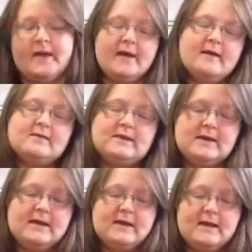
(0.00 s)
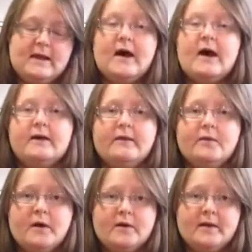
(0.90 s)
is to get an ugly
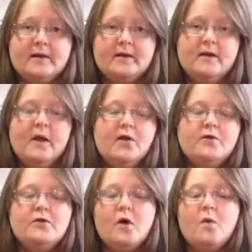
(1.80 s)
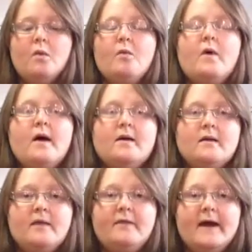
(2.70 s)
watermelon. You don't want
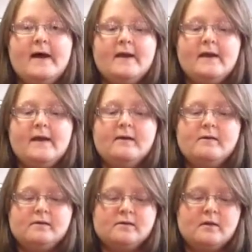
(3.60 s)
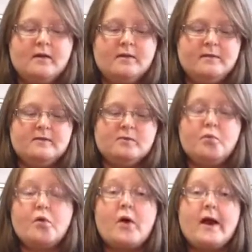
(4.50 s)
one that is this
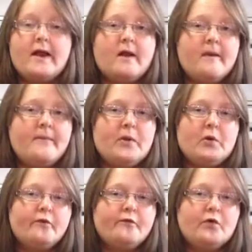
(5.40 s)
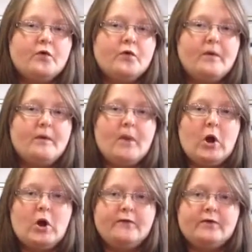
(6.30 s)
bright, beautiful,
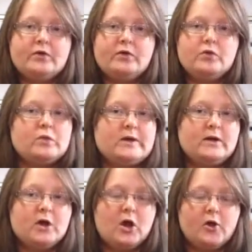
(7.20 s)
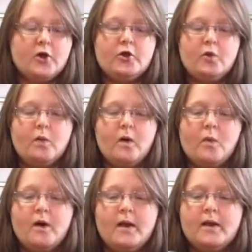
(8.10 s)
perfect green color. You want
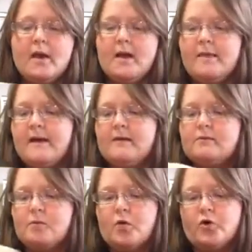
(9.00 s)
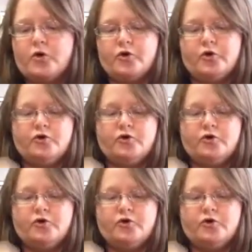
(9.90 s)
one that's more